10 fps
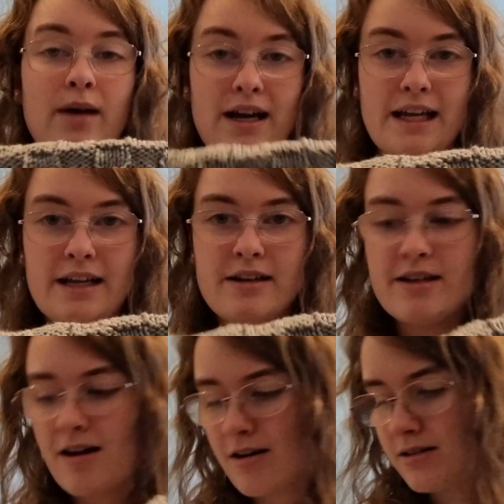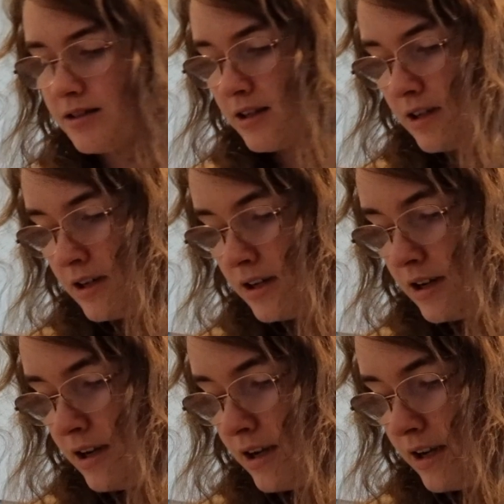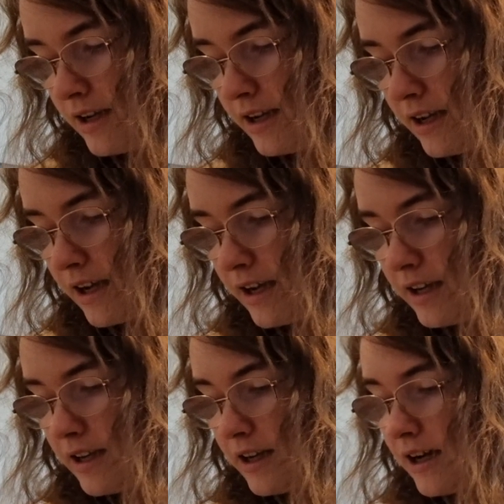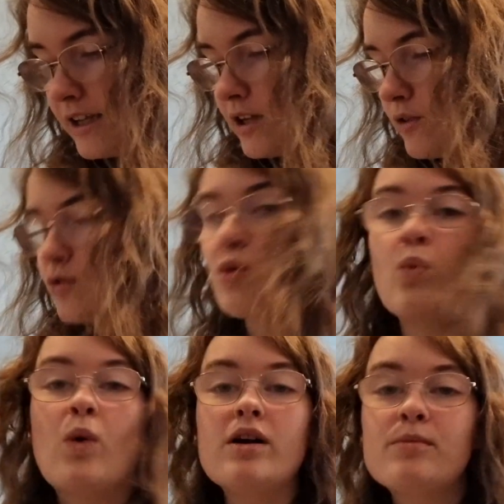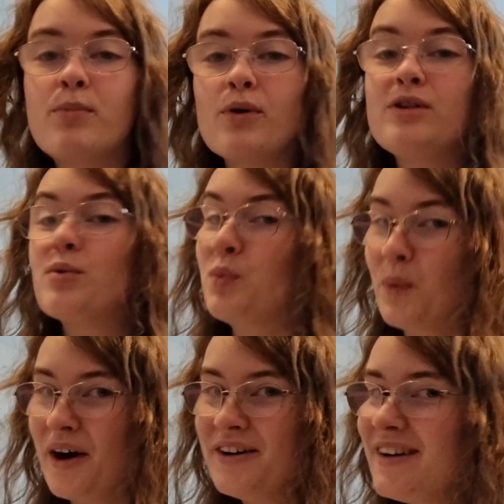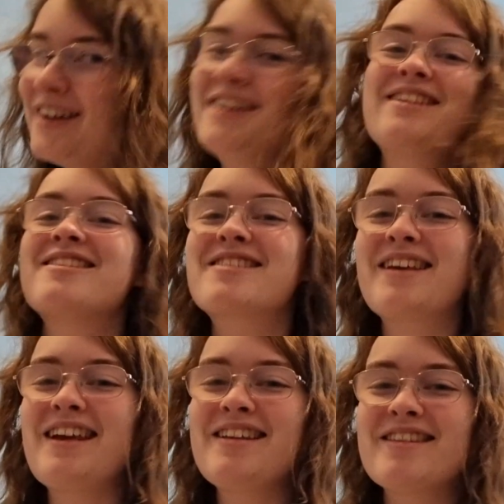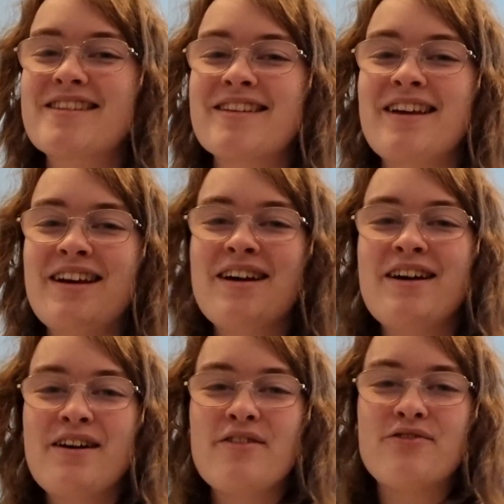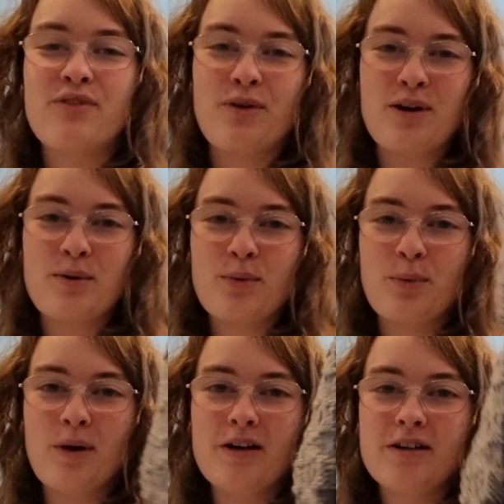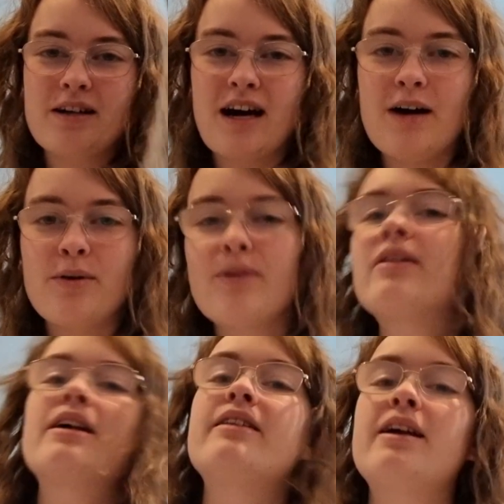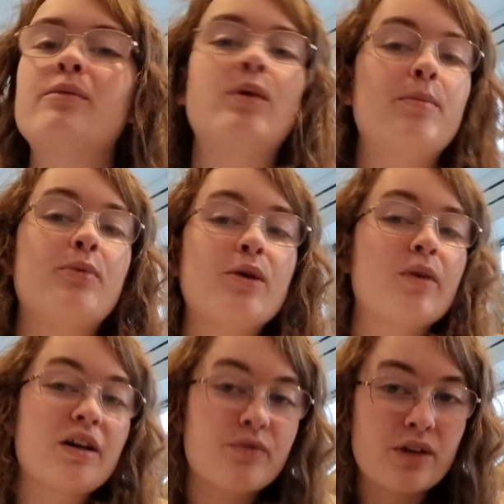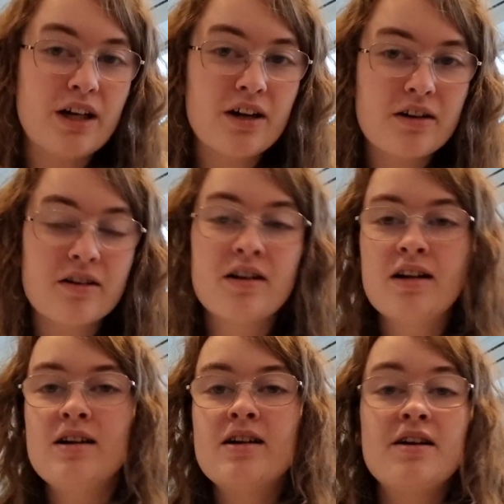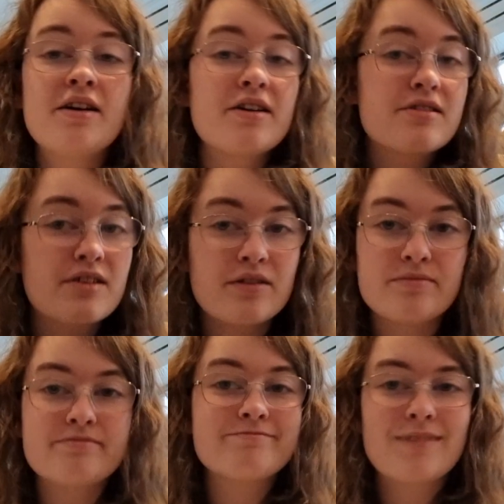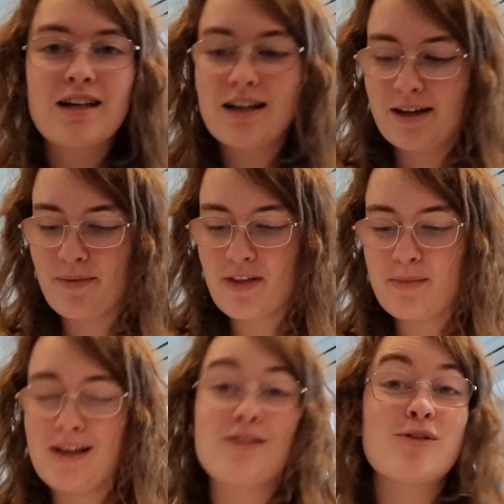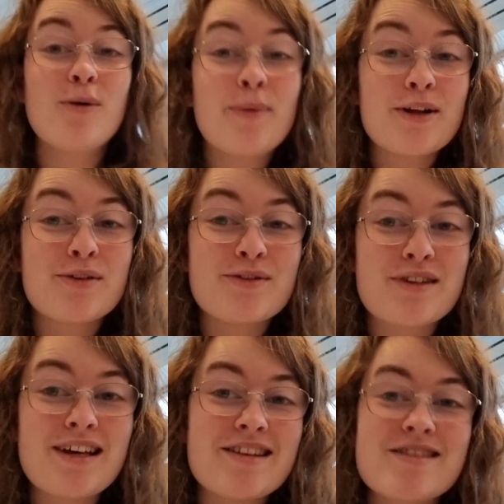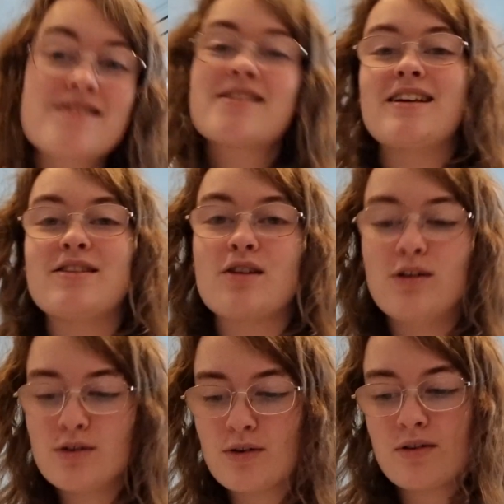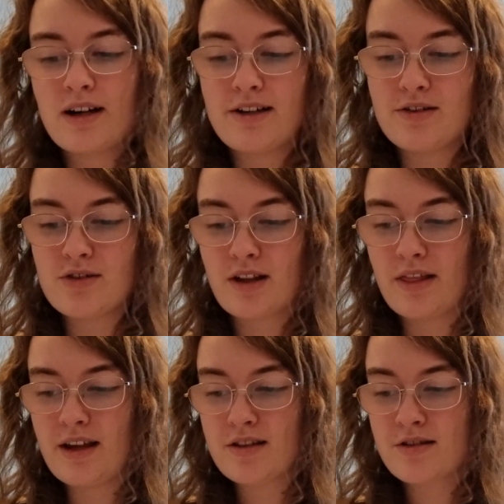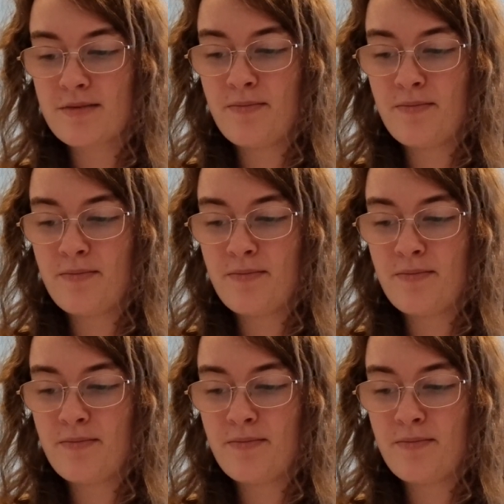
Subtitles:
Hidden yarn, and I used 1.1 skeins for one cowl, and then 1.1 for the other. So that means 2.2 skeins in total I used on this.